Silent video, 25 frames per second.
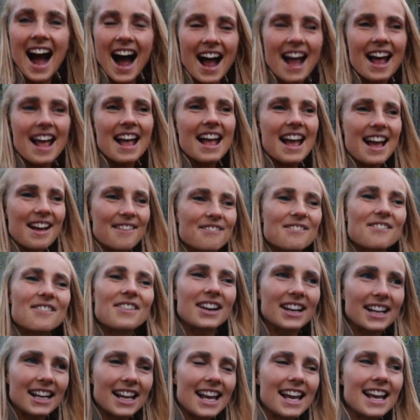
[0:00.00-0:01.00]
I am
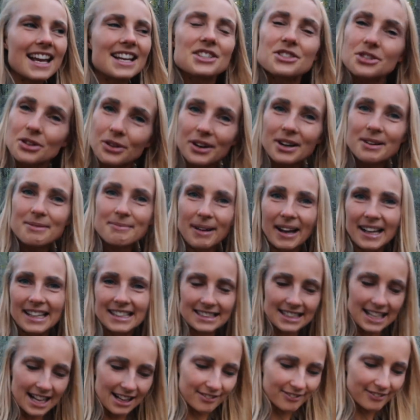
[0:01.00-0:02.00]
really enjoying
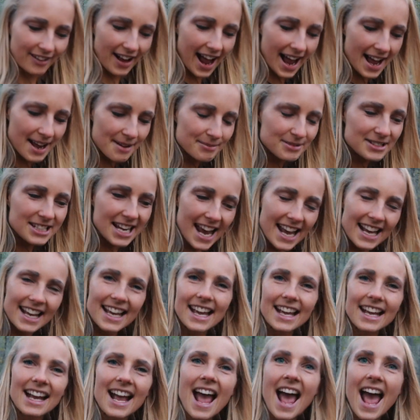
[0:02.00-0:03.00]
myself. I'm
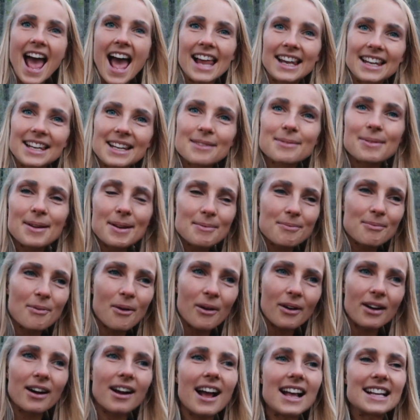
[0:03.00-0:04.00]
taking a little bit
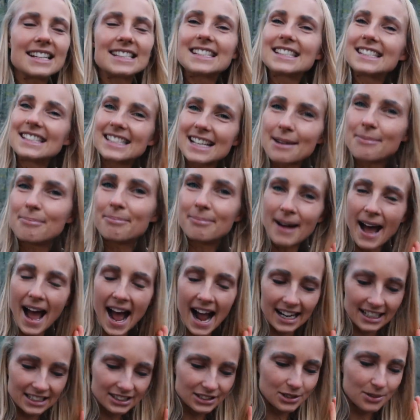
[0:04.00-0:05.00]
more a step
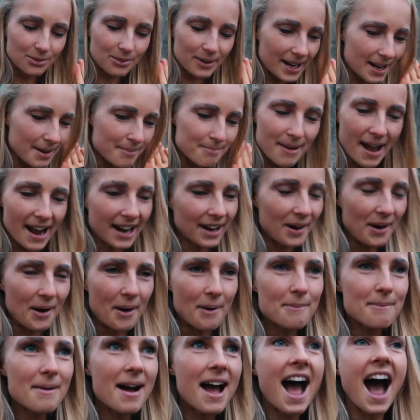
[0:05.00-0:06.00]
back. So when I'm back
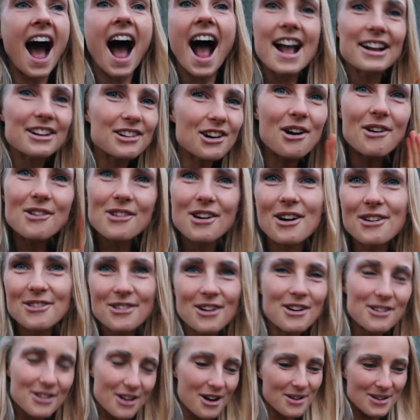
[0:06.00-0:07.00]
home, I go, go,
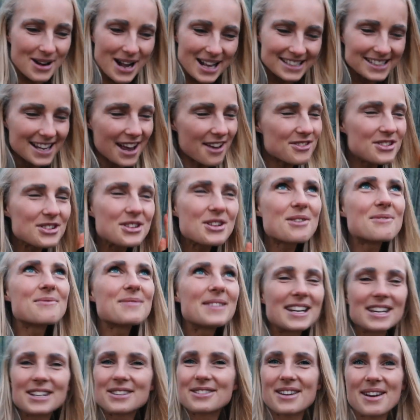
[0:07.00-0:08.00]
go, go, because I have so
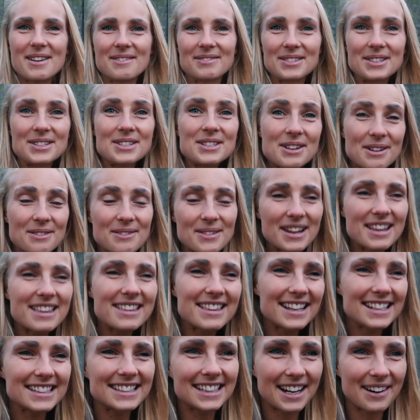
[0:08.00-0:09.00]
many dreams and so many
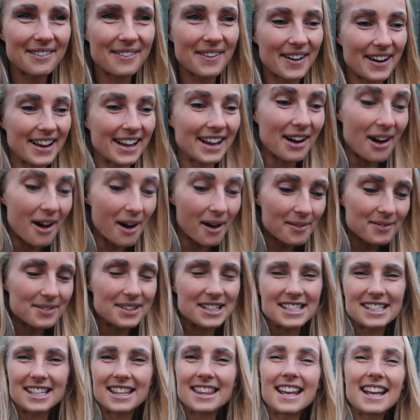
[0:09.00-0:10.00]
things that I want to
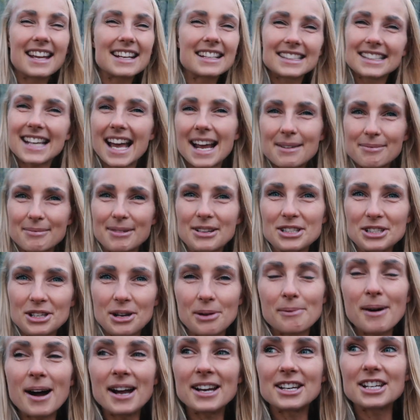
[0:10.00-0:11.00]
accomplish, and they excite me
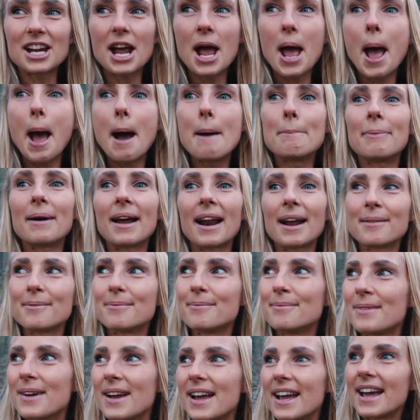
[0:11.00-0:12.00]
so much. But
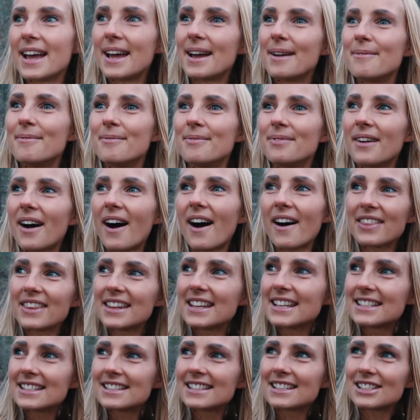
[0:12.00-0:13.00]
I'm on
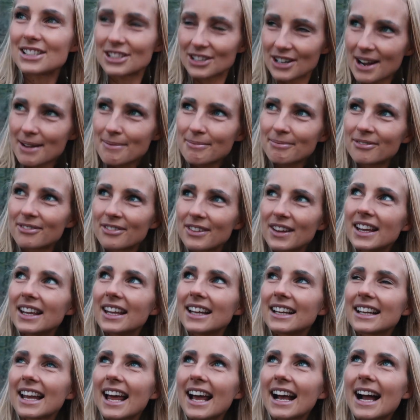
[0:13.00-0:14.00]
this trip
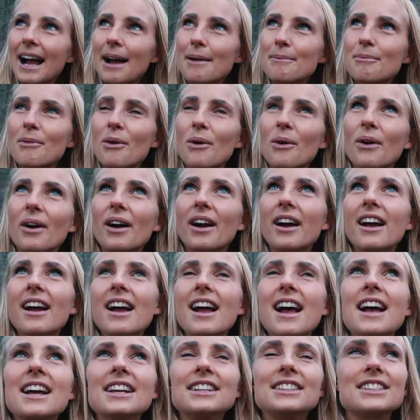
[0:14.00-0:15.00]
feeling like I'm more
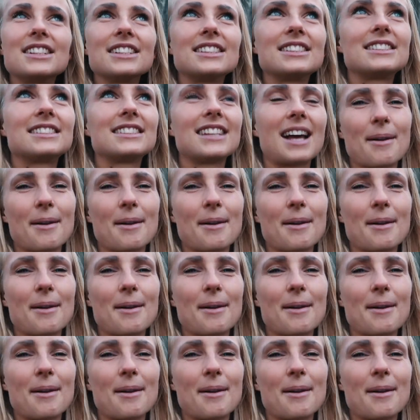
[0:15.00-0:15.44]
just,